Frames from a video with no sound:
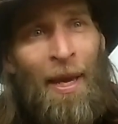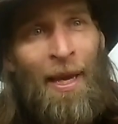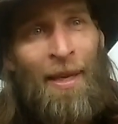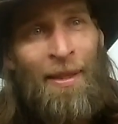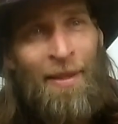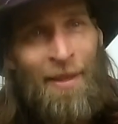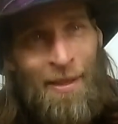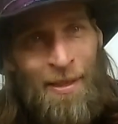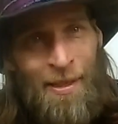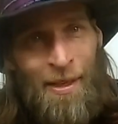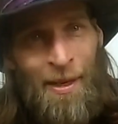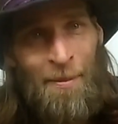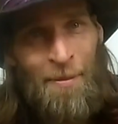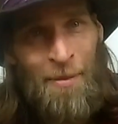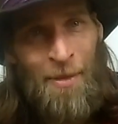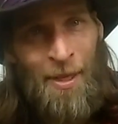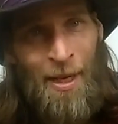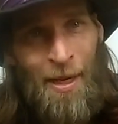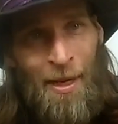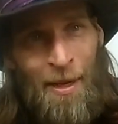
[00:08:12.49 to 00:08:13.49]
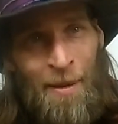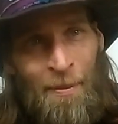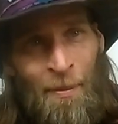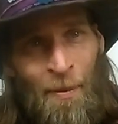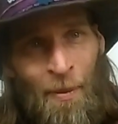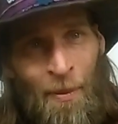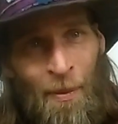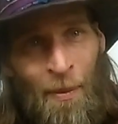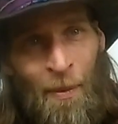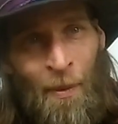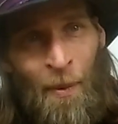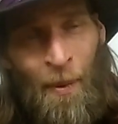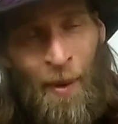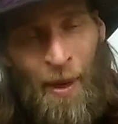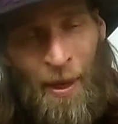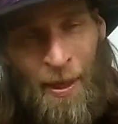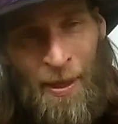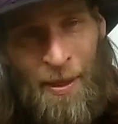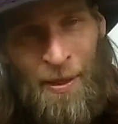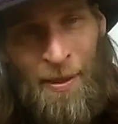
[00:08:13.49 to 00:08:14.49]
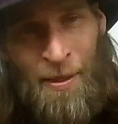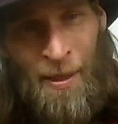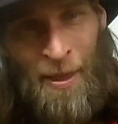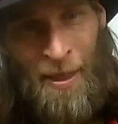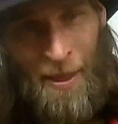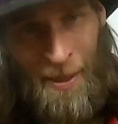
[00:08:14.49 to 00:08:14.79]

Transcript: at the same time wanting to